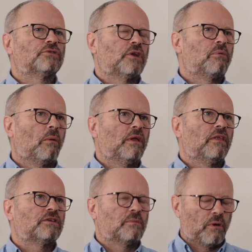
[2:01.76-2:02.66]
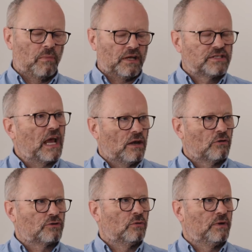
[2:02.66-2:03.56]
also probably a
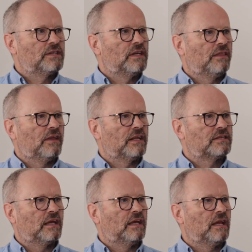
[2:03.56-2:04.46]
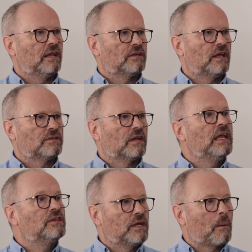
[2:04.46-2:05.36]
technological reason in that it's an
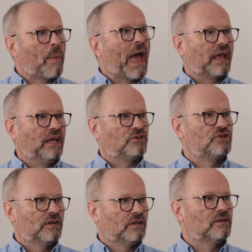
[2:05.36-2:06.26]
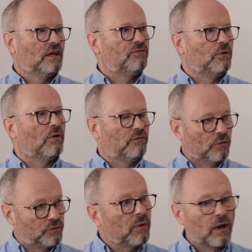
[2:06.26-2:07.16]
easier package. If
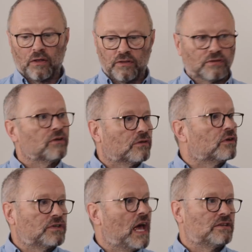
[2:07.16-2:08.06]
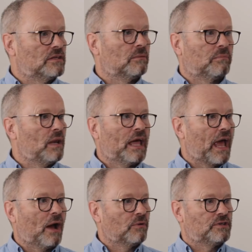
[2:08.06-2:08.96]
you're doing the Tesla
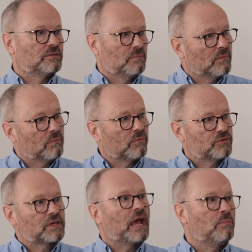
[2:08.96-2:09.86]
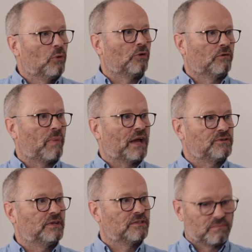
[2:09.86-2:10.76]
layout, which is skateboard of
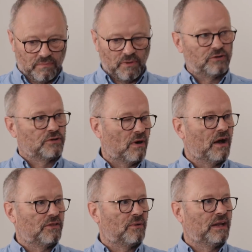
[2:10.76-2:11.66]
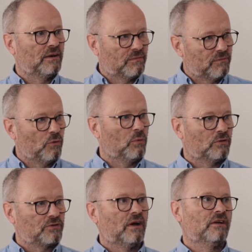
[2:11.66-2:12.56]
batteries, motor at either end,
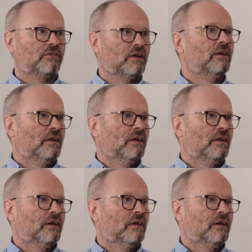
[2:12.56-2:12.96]
four-wheel drive,